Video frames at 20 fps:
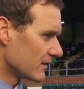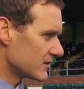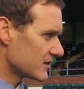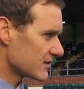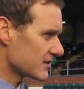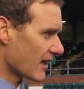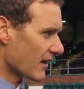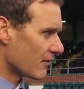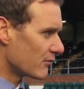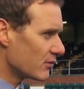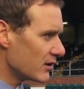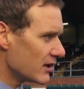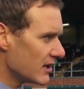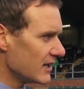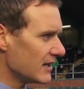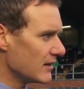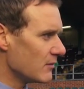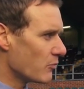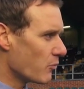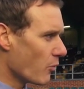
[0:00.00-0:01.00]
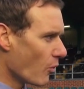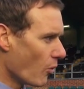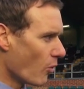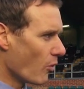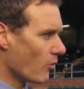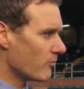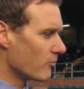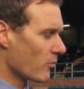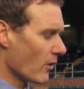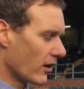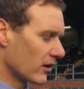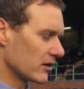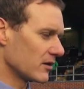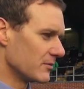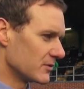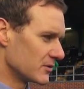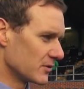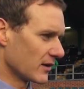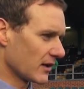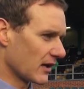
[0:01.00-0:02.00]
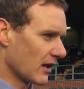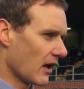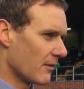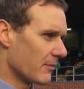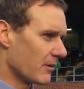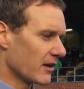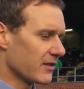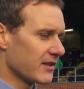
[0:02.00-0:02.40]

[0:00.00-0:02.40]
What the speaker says: just that really warm welcome to a club.